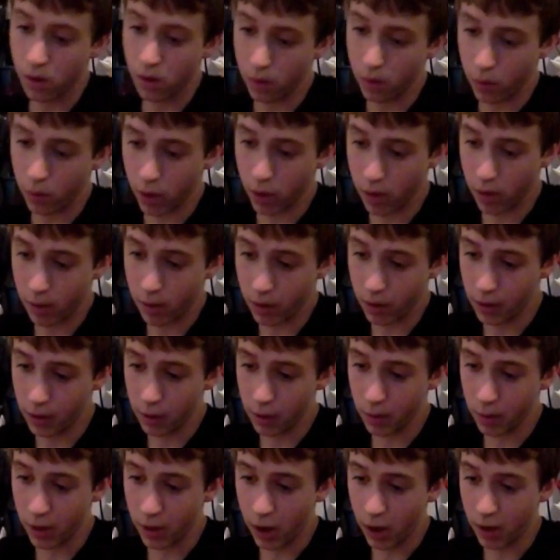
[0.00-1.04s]
Rub a
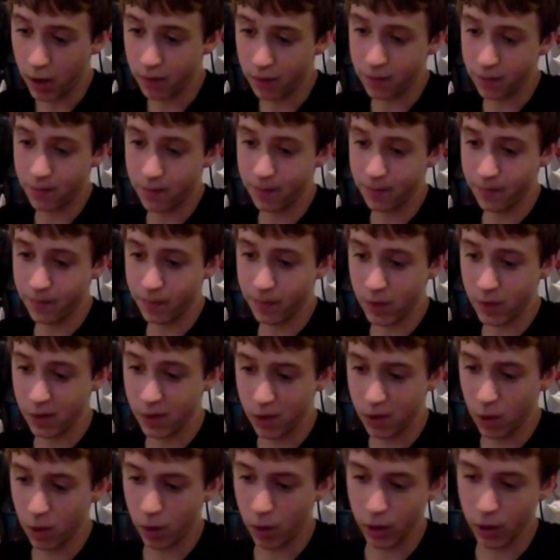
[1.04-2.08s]
little bit off,
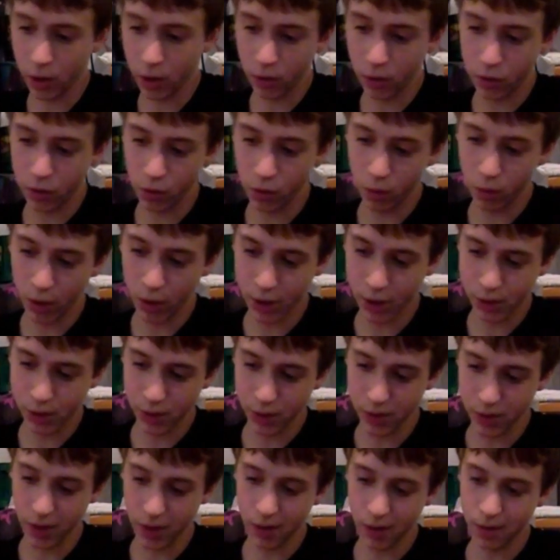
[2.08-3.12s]
because you don't want to go too much
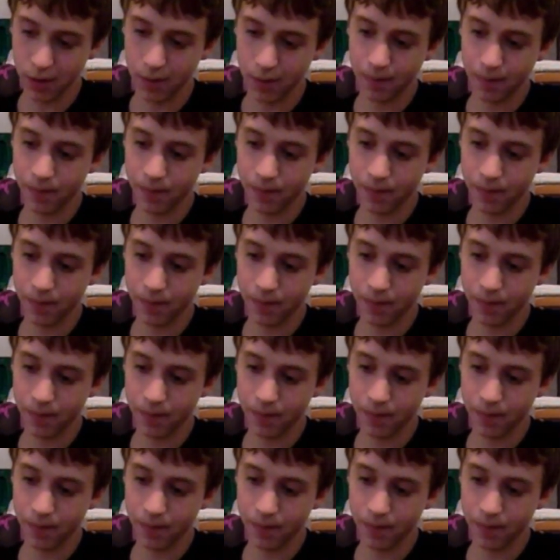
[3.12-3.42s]
with this.